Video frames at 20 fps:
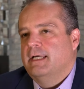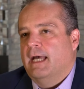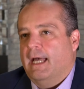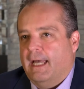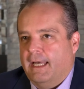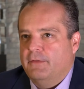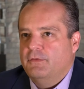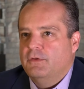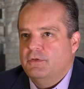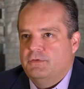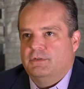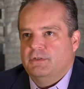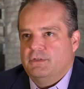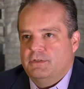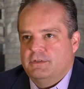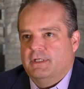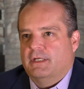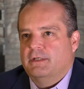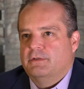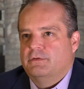and the
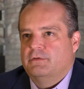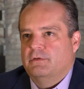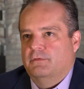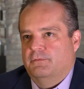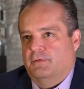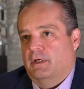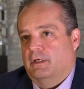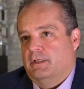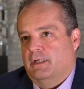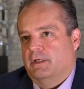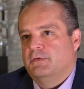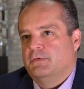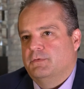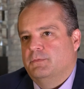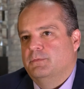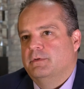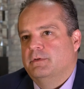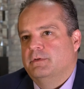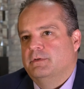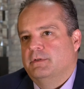success of our
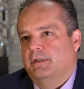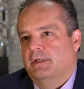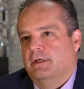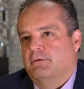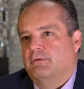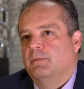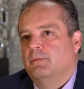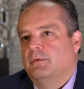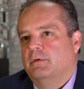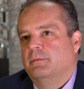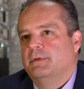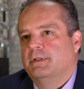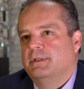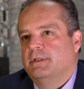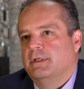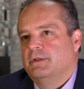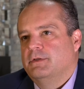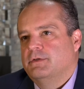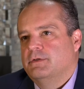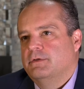customers in their
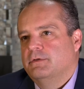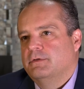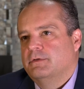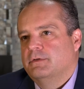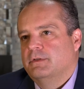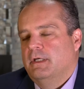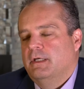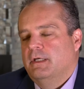implementations.